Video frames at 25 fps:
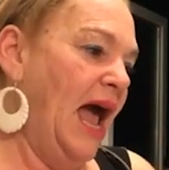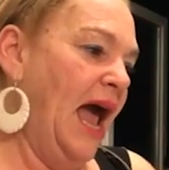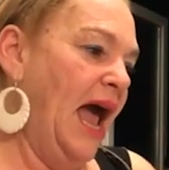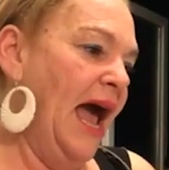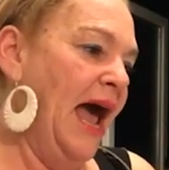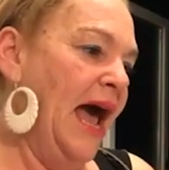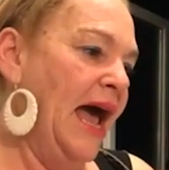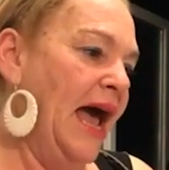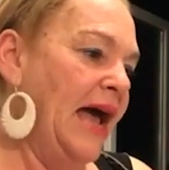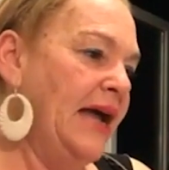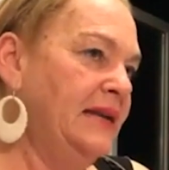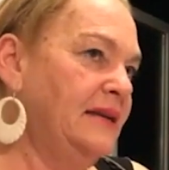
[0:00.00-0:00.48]

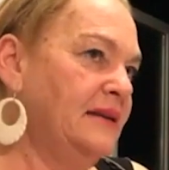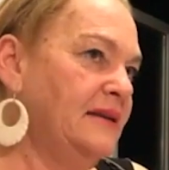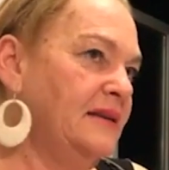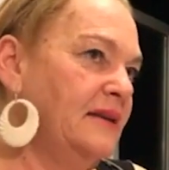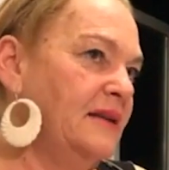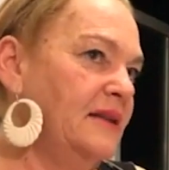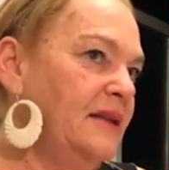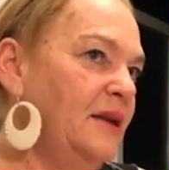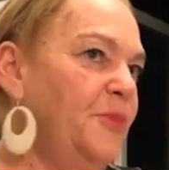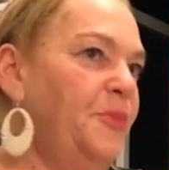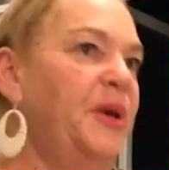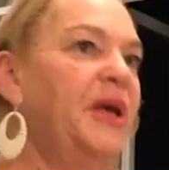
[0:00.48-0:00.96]
and
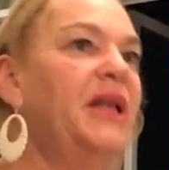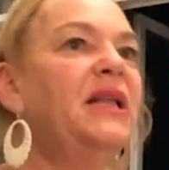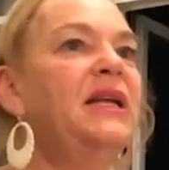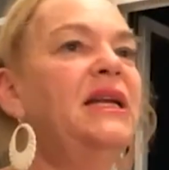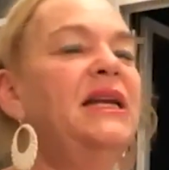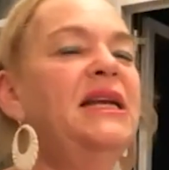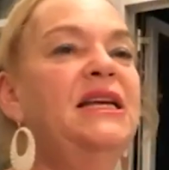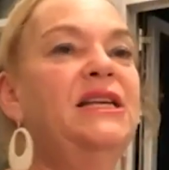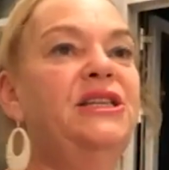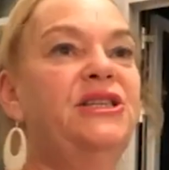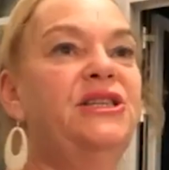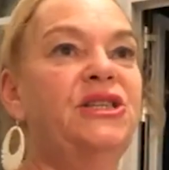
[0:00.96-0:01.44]
the
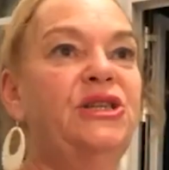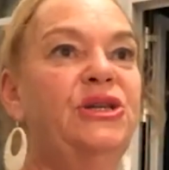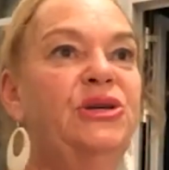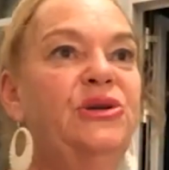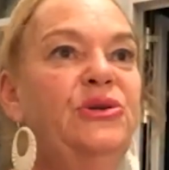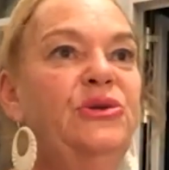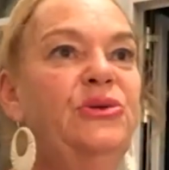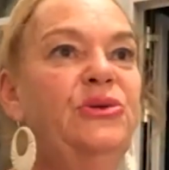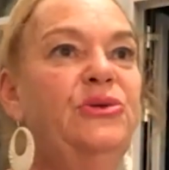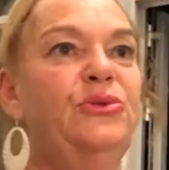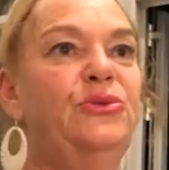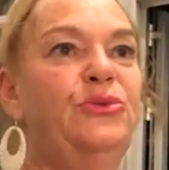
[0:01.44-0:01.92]
ability
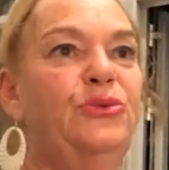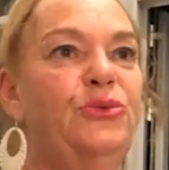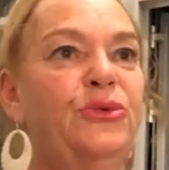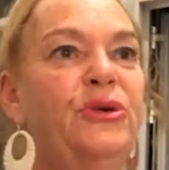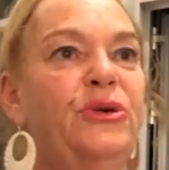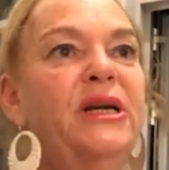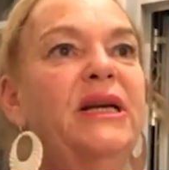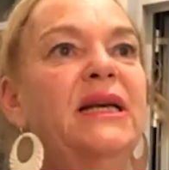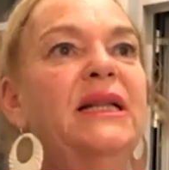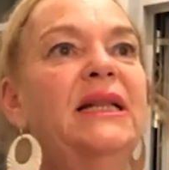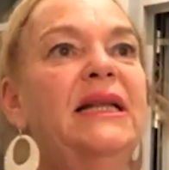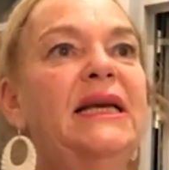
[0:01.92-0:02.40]
to
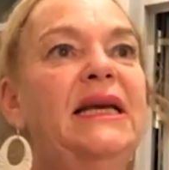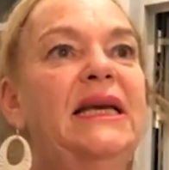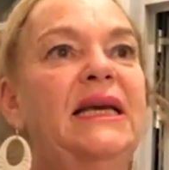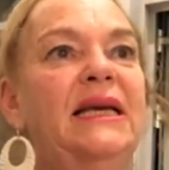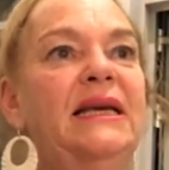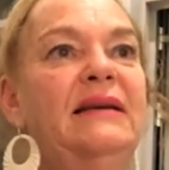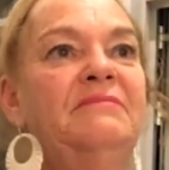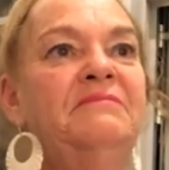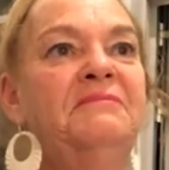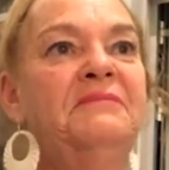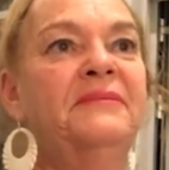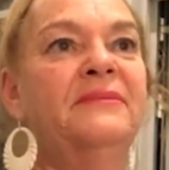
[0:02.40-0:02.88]

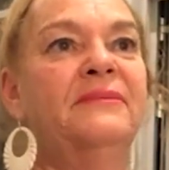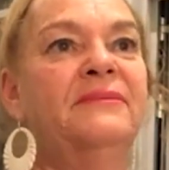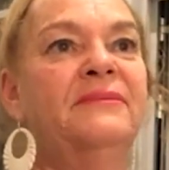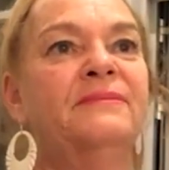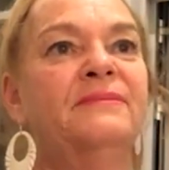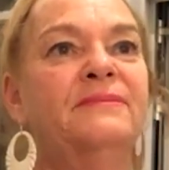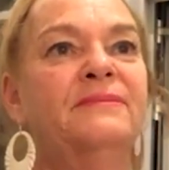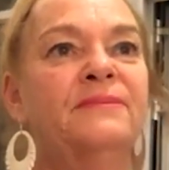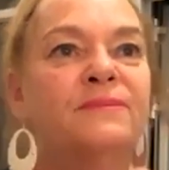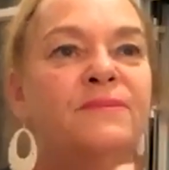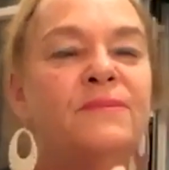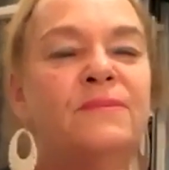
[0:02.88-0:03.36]
really
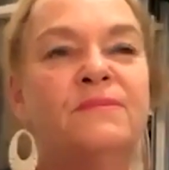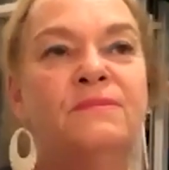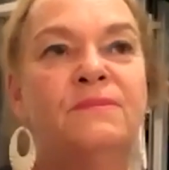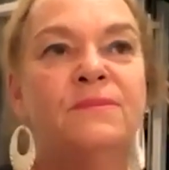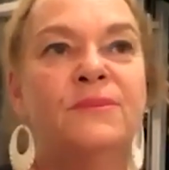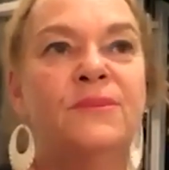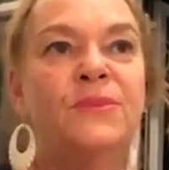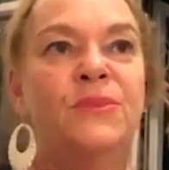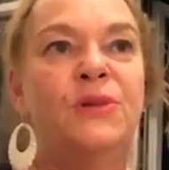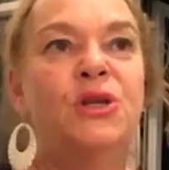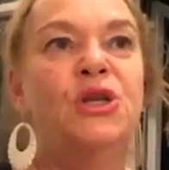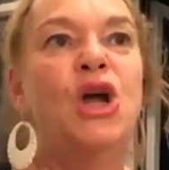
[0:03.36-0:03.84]

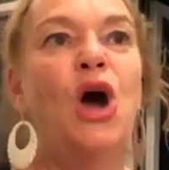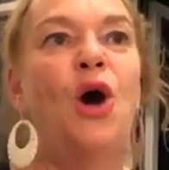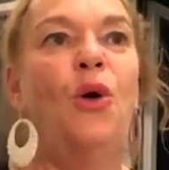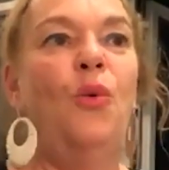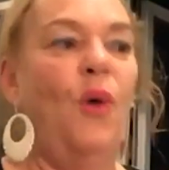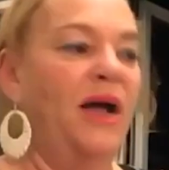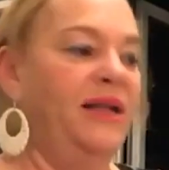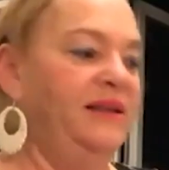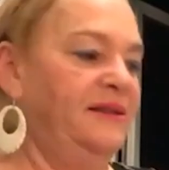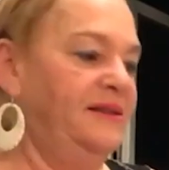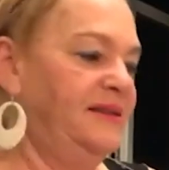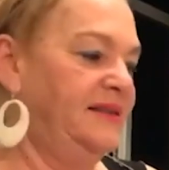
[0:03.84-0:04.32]
know
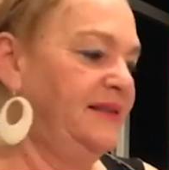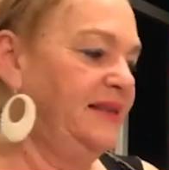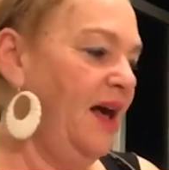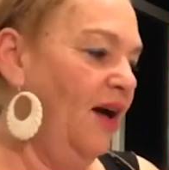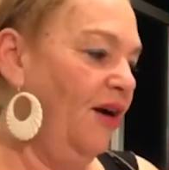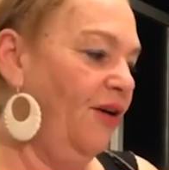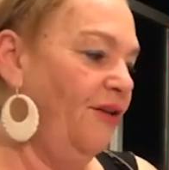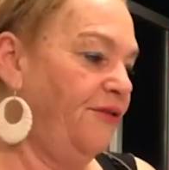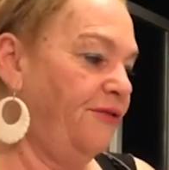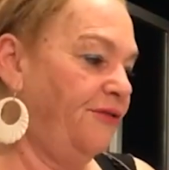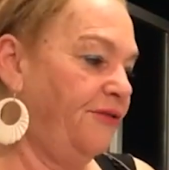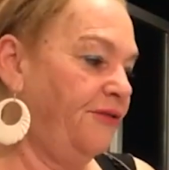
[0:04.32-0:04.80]

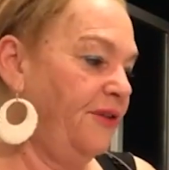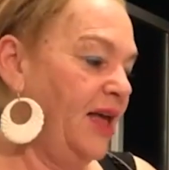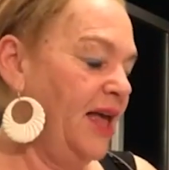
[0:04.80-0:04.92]
oneself.